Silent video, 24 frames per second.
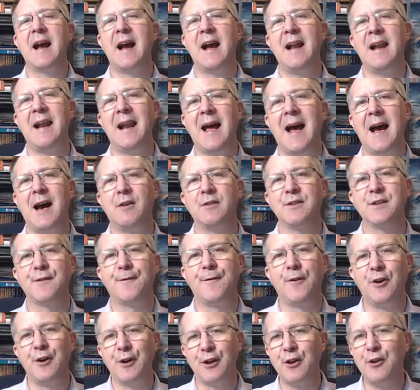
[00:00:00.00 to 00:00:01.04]
allows
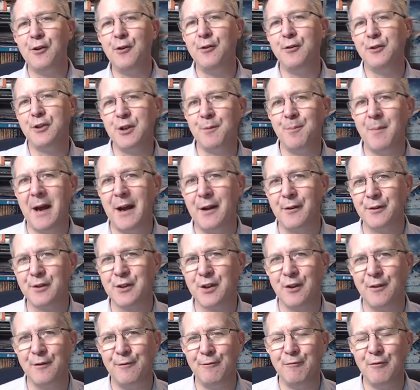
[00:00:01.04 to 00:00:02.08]
for a huge amount
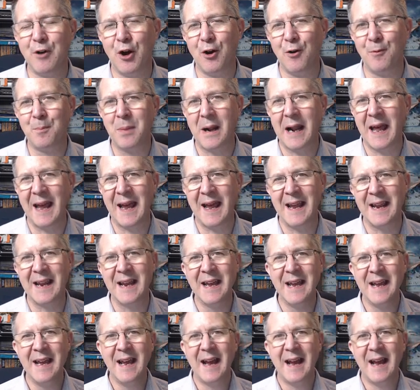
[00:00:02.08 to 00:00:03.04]
of role playing